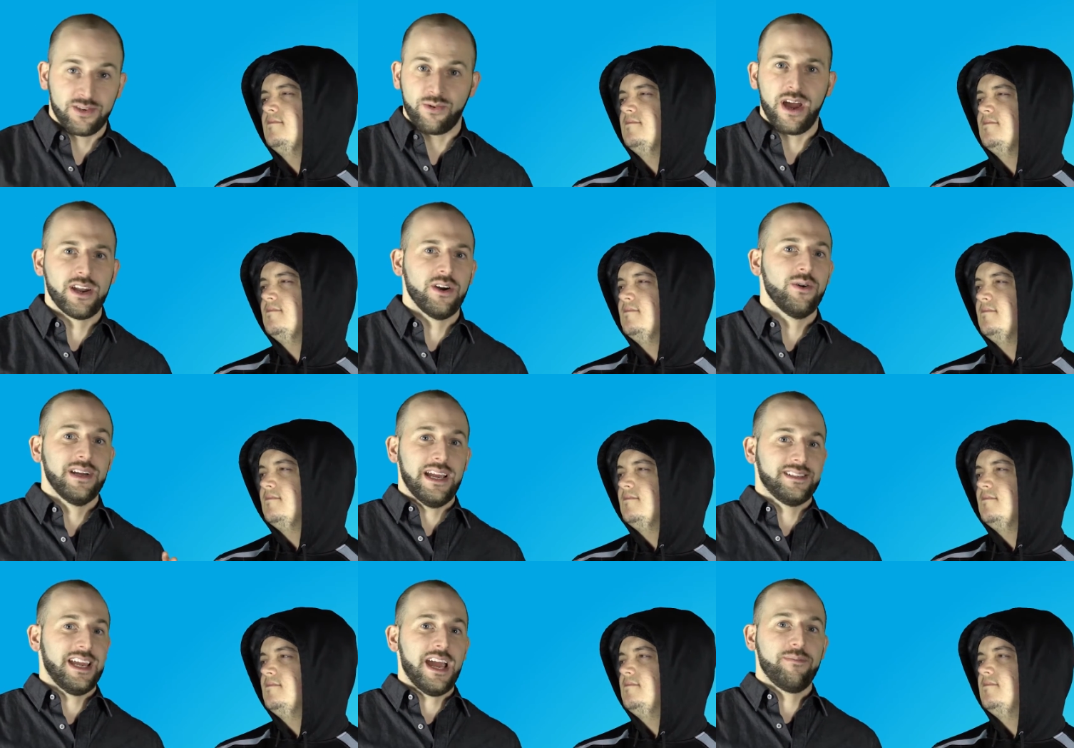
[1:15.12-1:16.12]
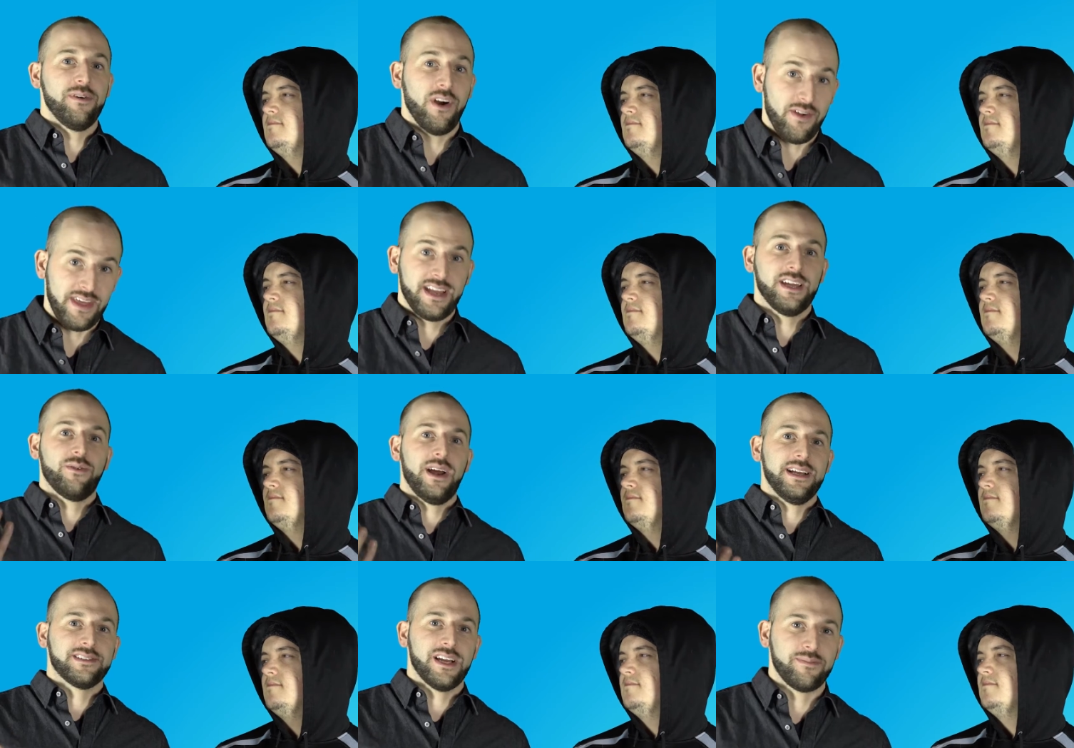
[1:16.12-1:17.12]
Speaker 1: Toronto and Tampa, are they going to
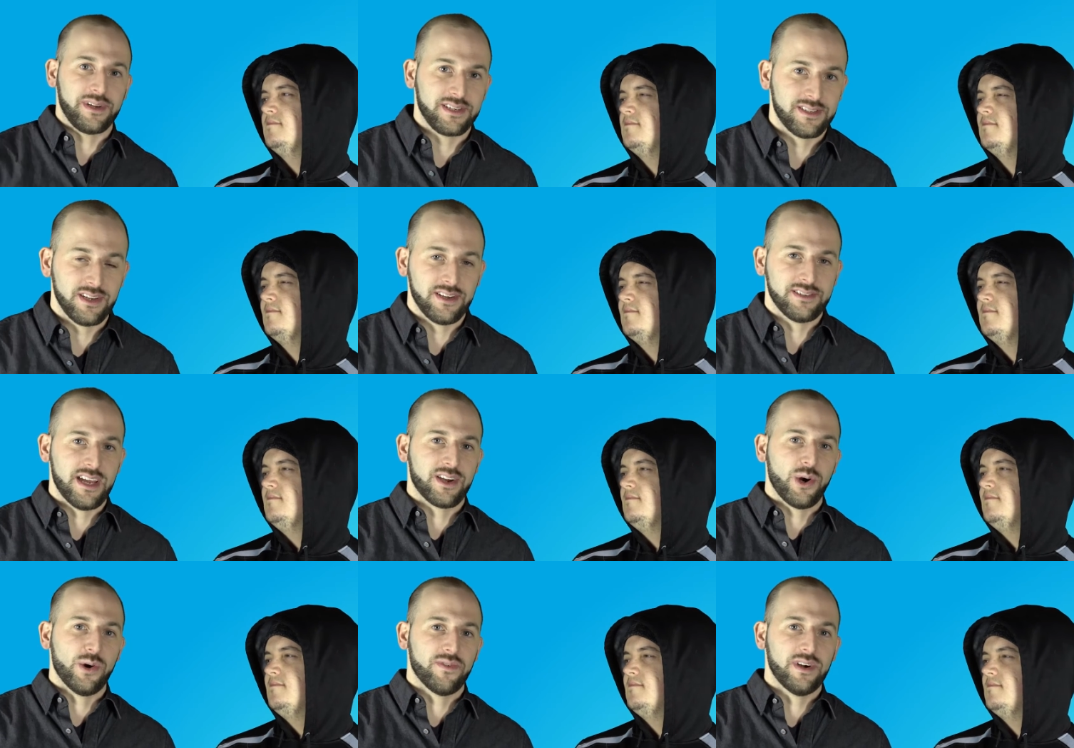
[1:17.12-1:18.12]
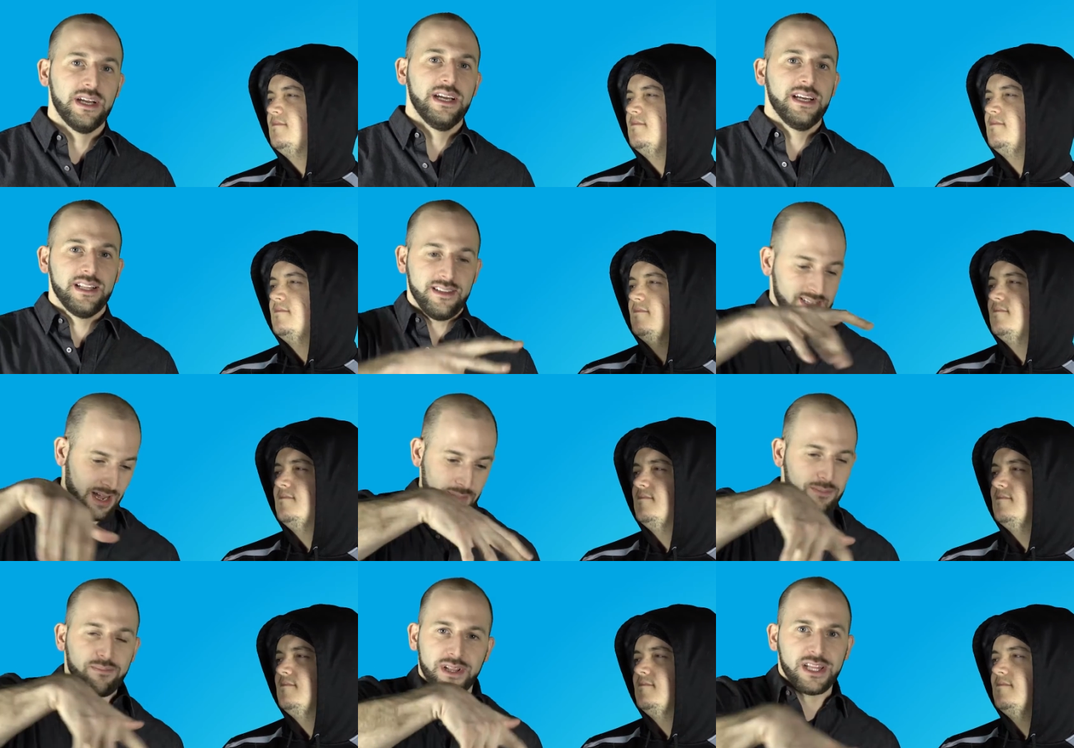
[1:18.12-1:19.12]
rise up and continue to take over?
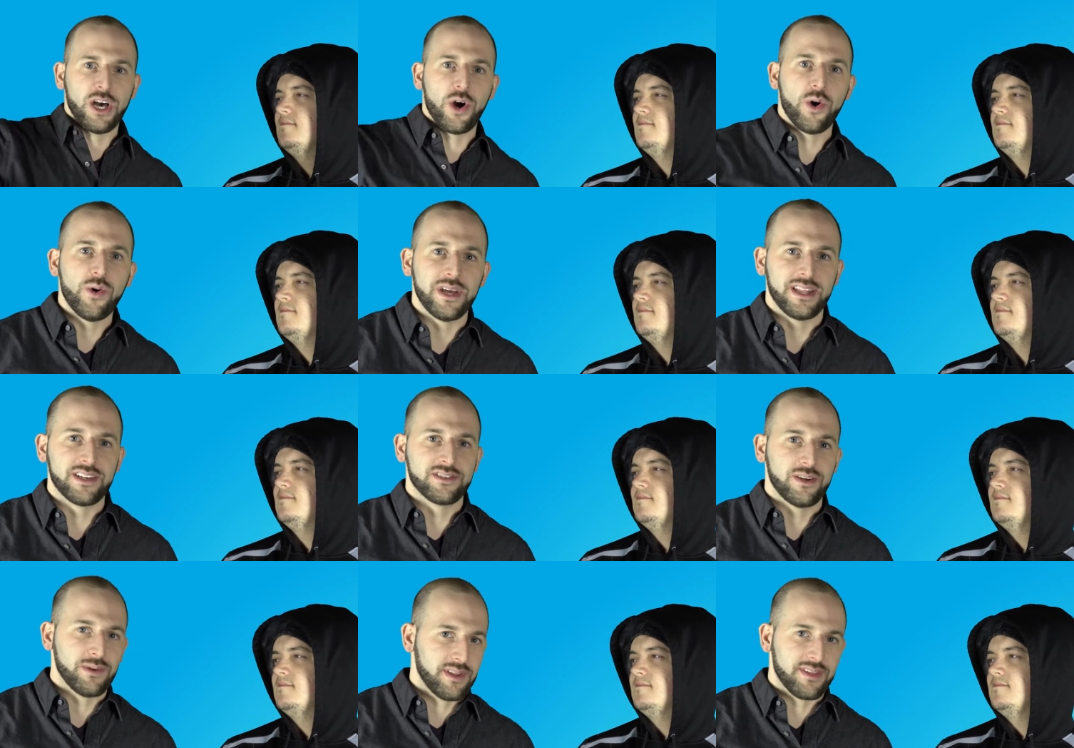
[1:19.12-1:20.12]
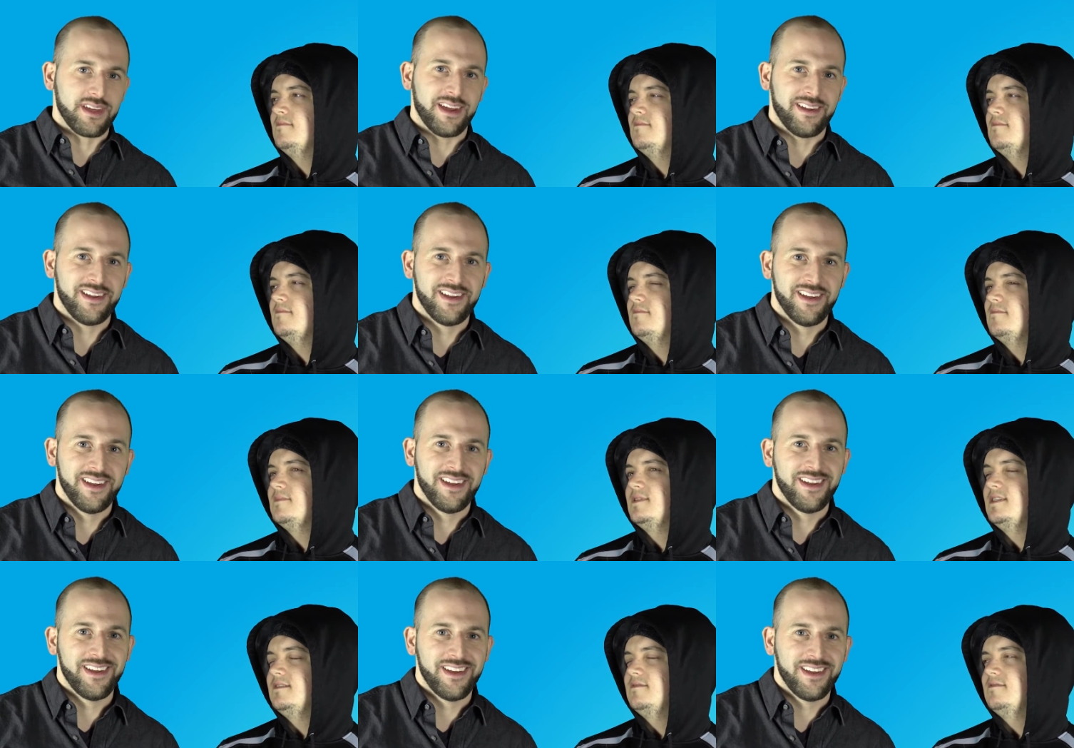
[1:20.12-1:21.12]
Comment below and let us know what you think.
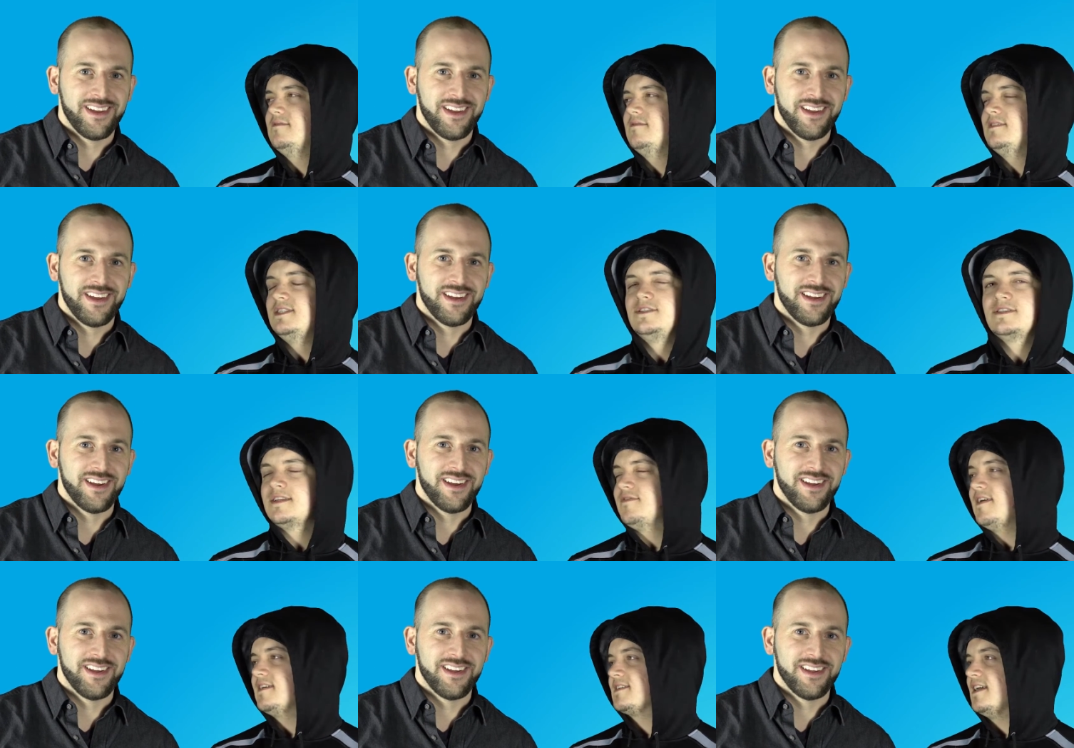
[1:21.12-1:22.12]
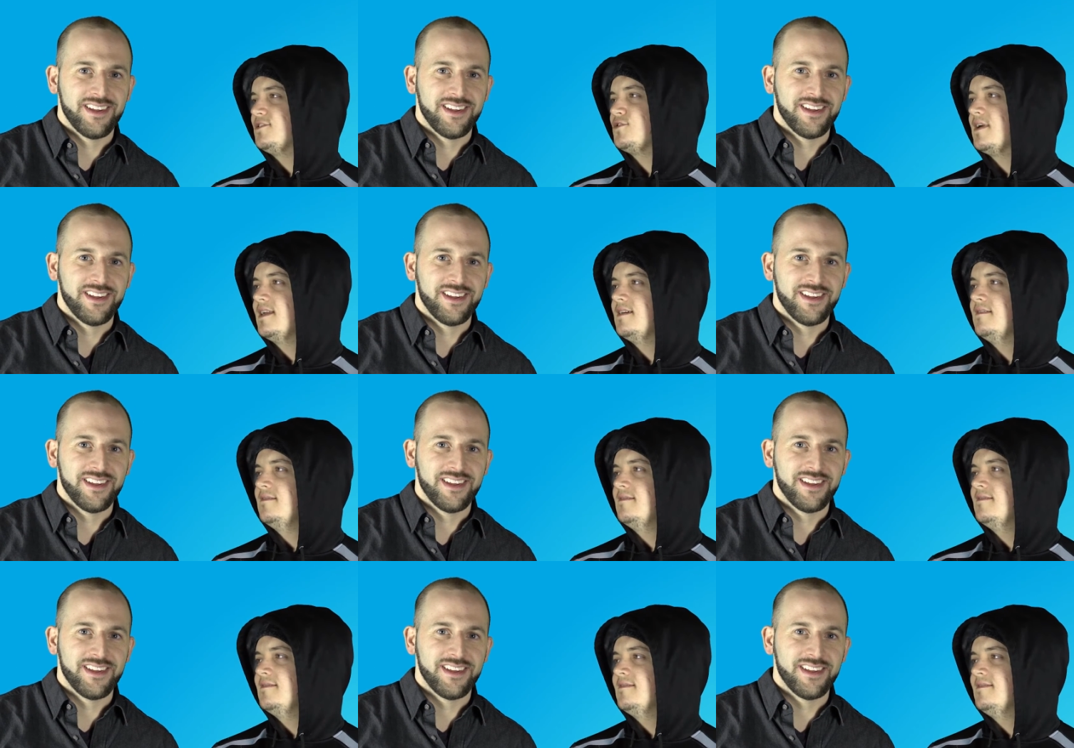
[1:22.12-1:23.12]
Speaker 2: Did, did you say Tavares got traded?
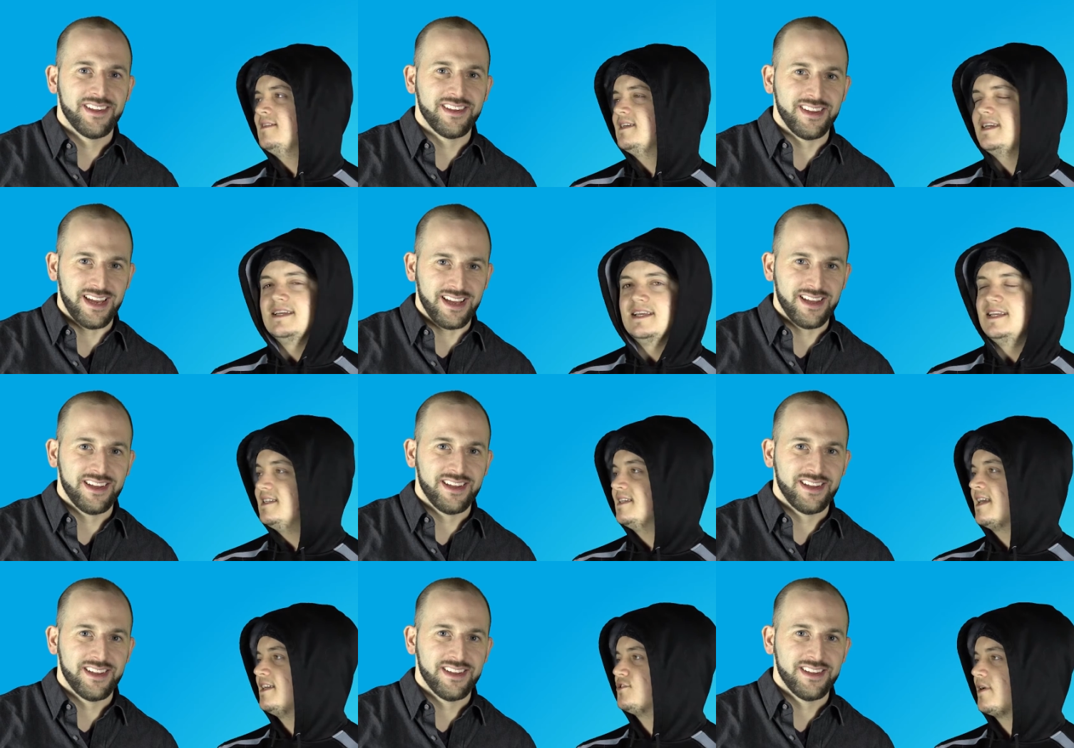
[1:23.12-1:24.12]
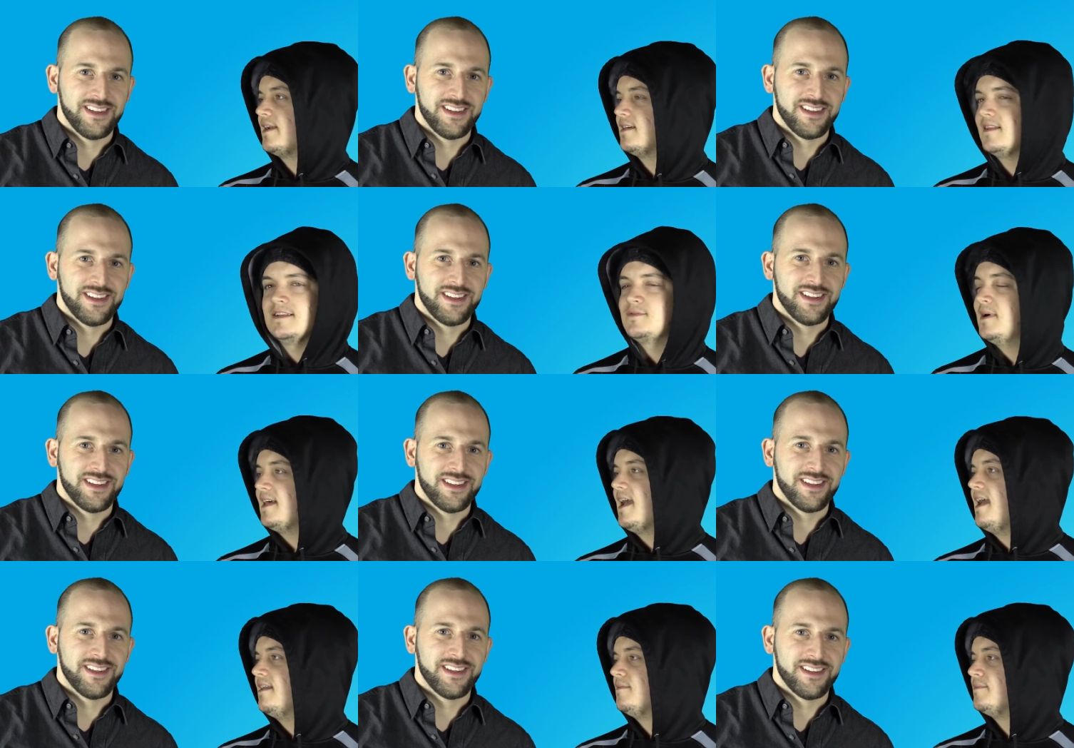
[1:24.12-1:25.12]
He, he didn't get traded. That's why they
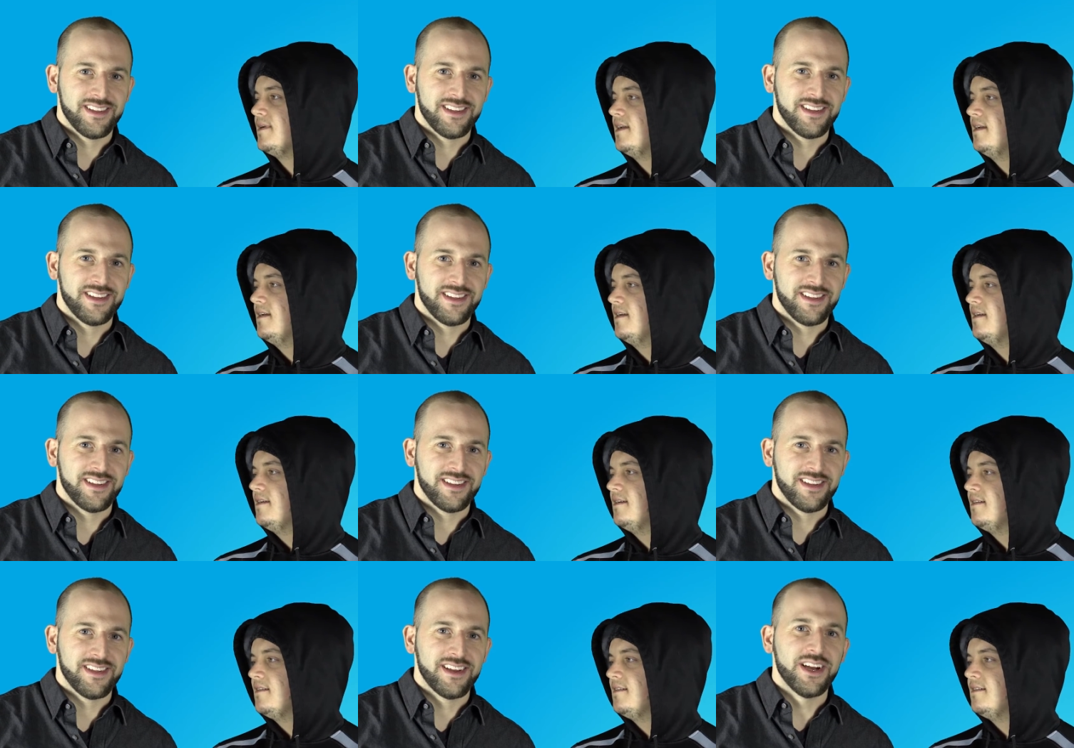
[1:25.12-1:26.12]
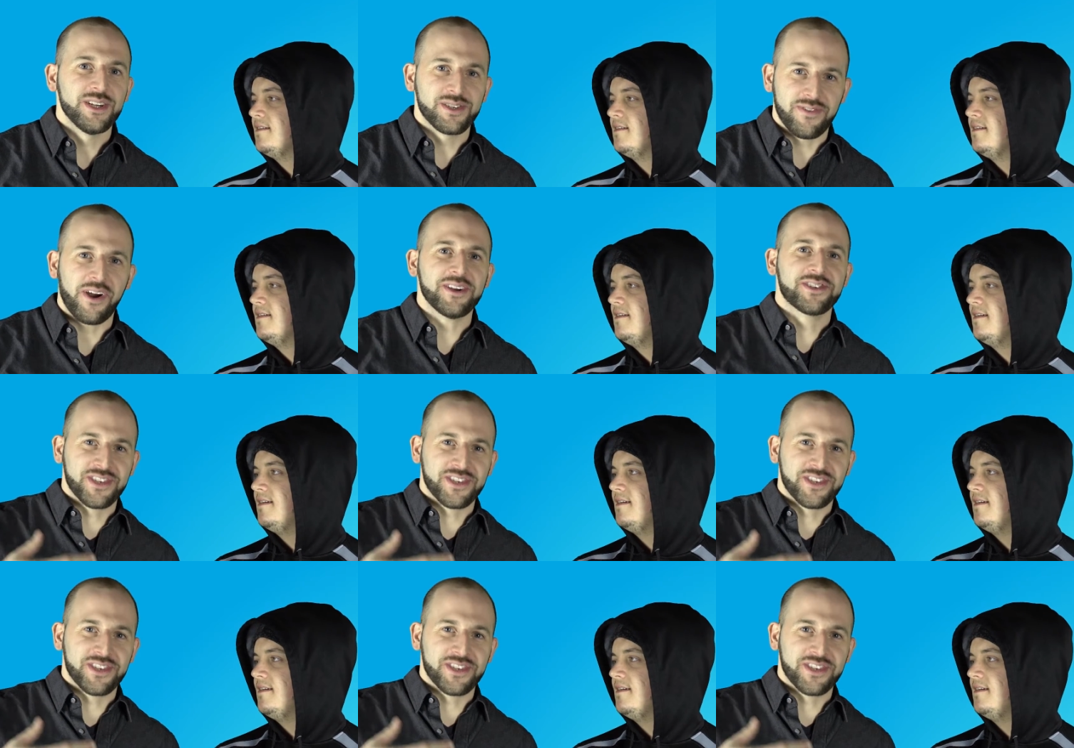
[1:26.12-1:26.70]
hate
Speaker 1: him. Tavares